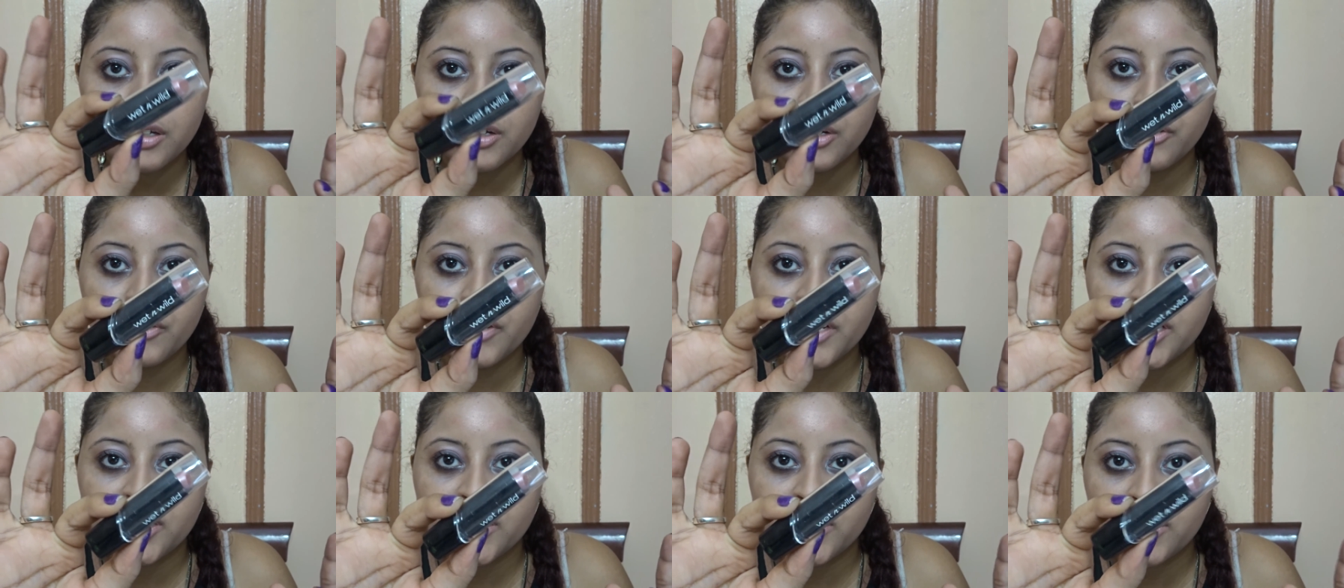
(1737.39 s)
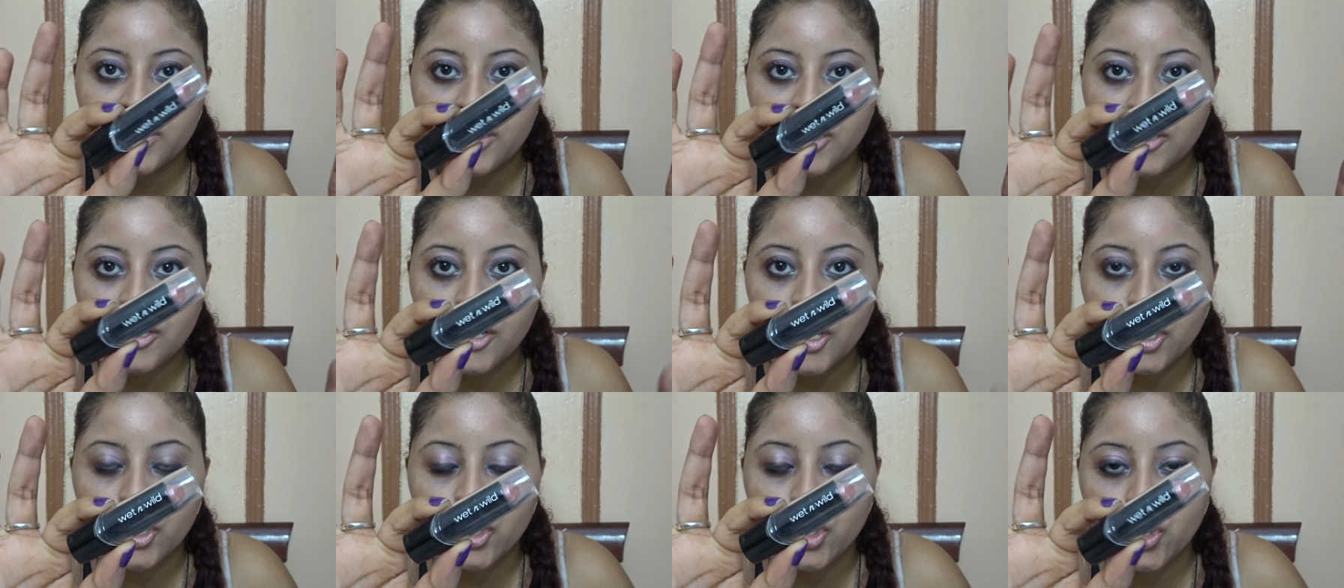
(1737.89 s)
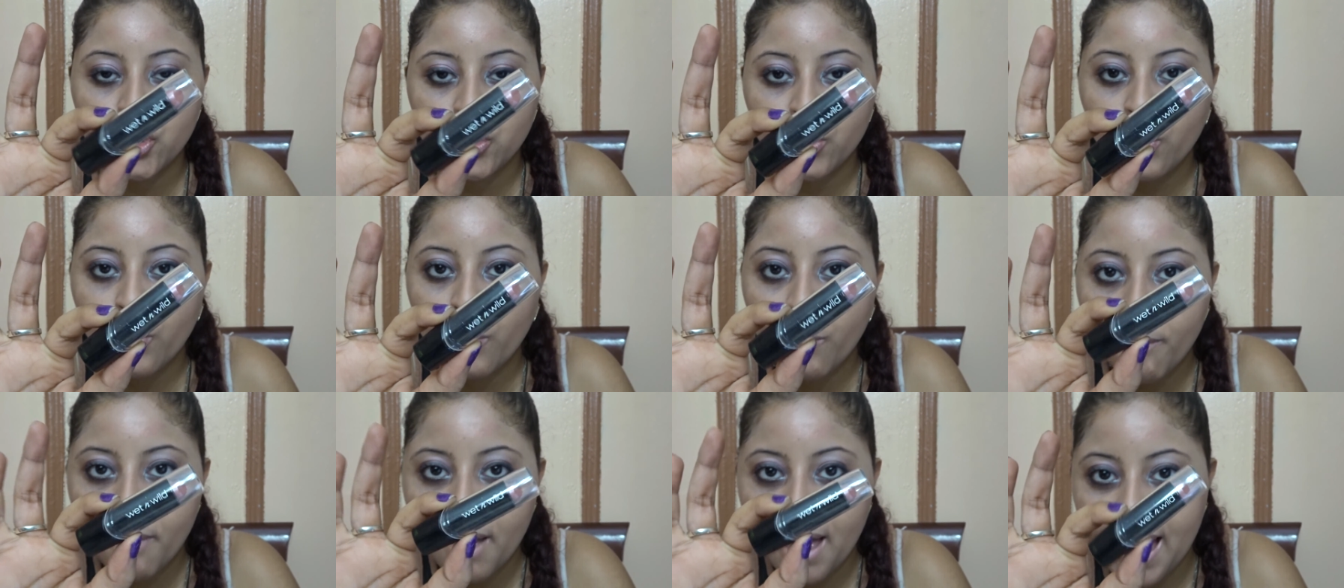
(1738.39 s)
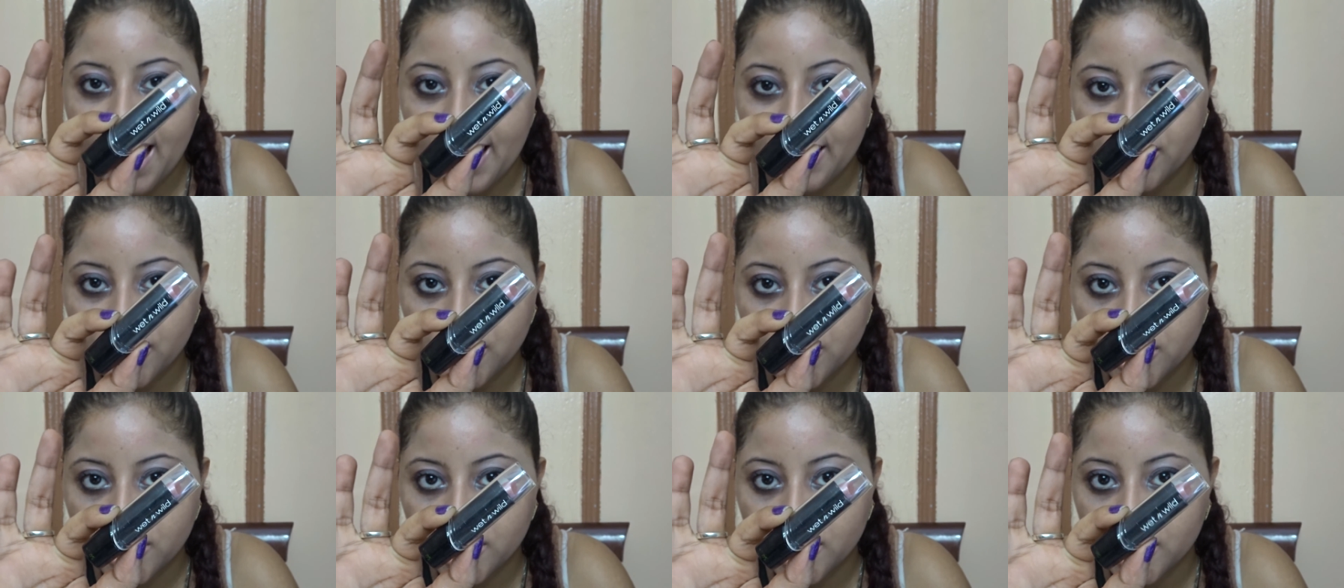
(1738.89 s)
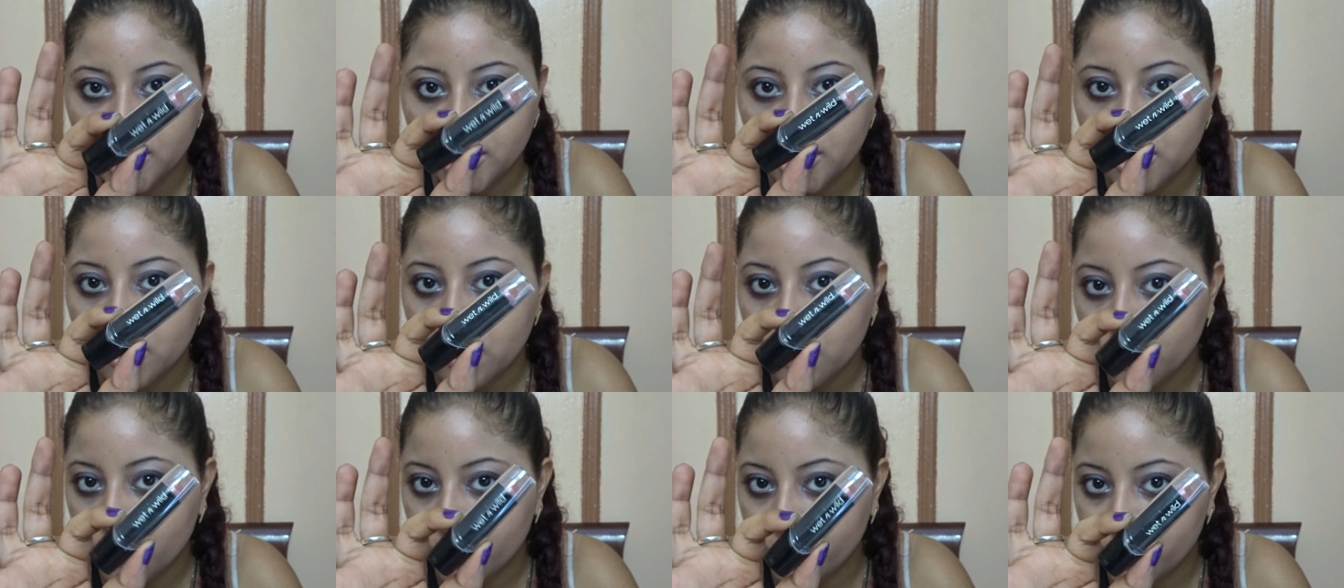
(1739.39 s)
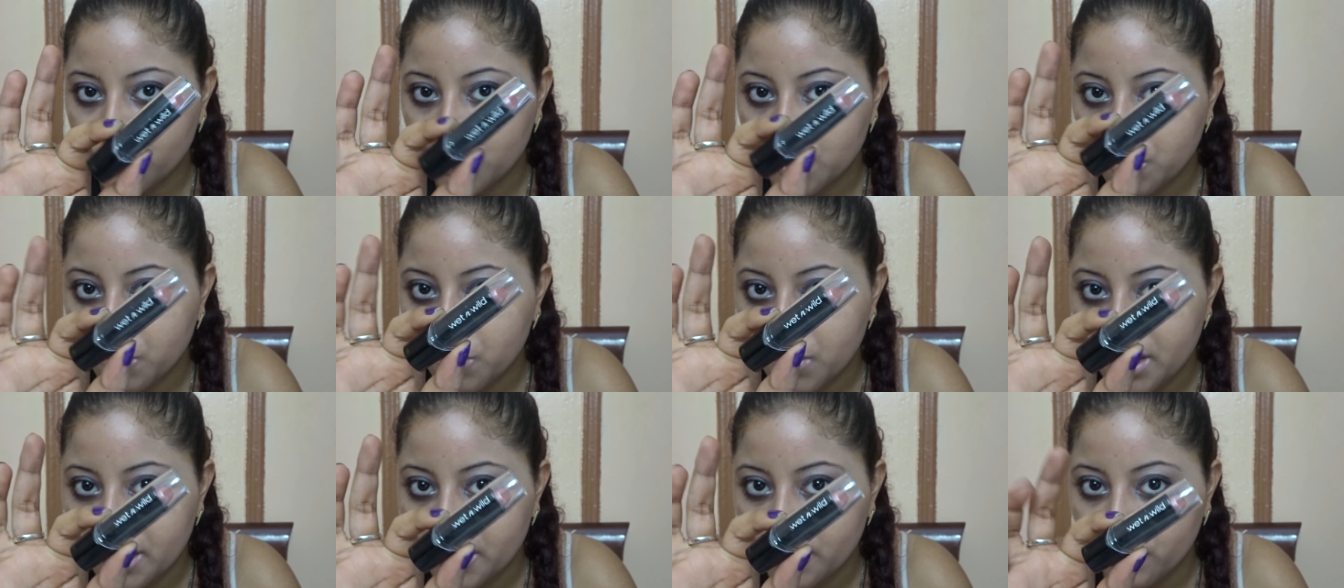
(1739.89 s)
Wait, this is a new packaging of the Wet